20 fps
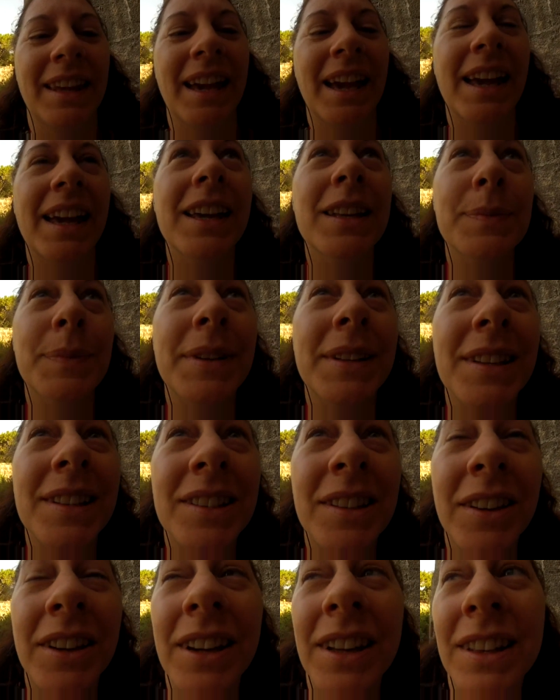gate has been
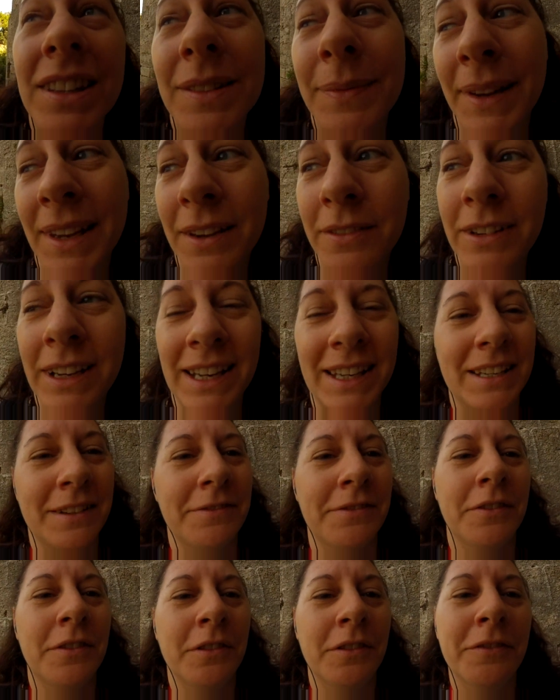designed to make it really
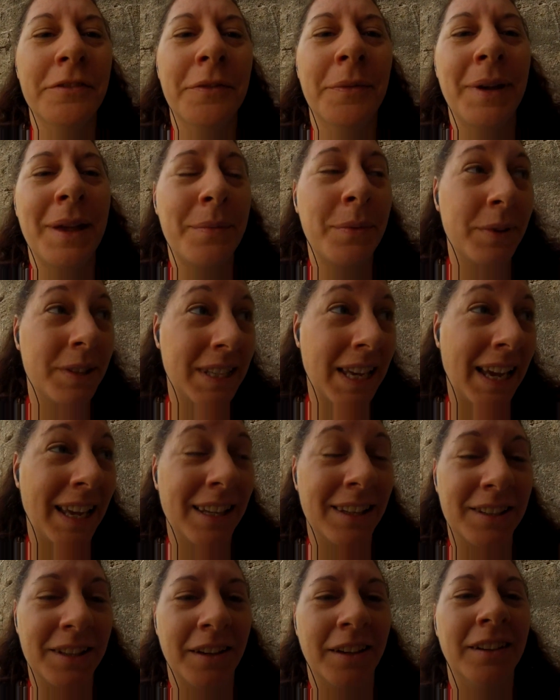difficult for people to
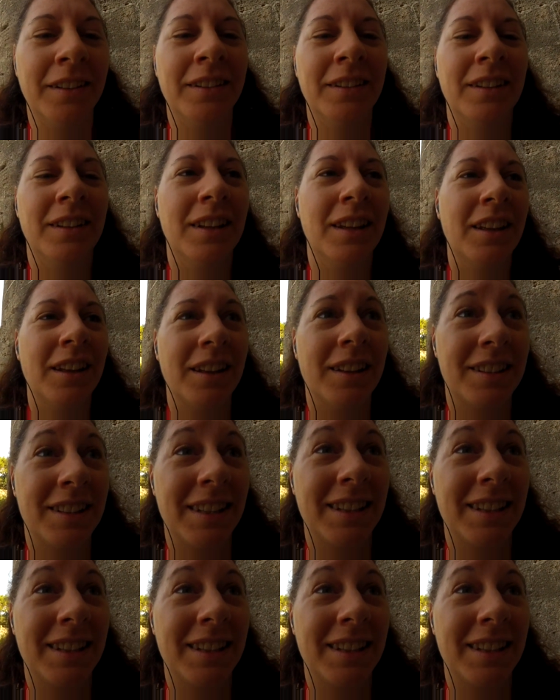enter the